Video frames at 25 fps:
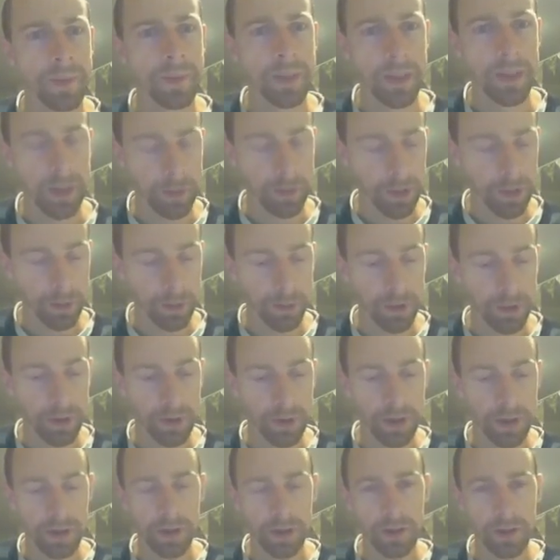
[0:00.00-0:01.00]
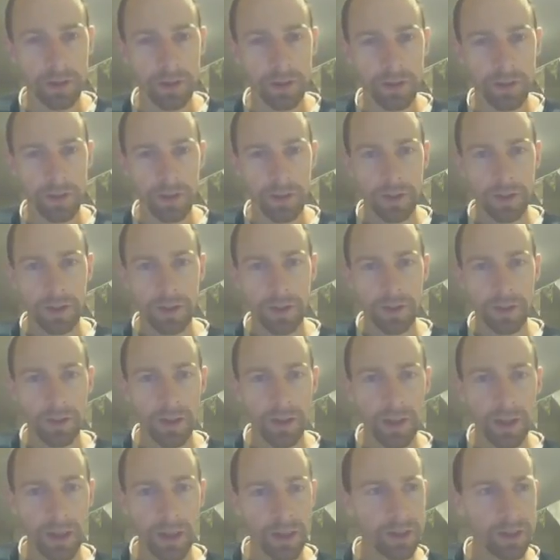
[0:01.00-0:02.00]
And I'm going to put it in
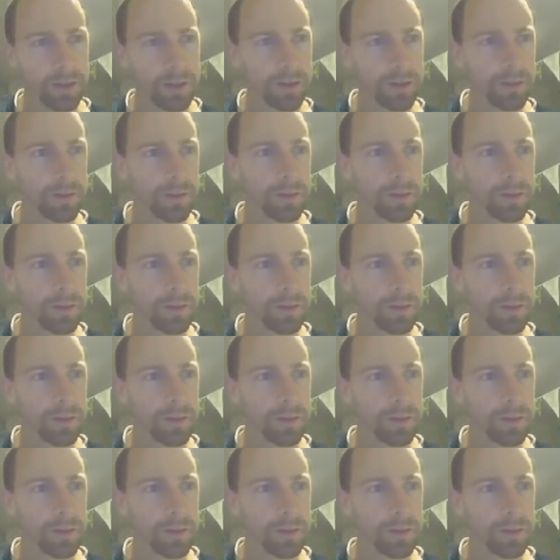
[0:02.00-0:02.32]
there.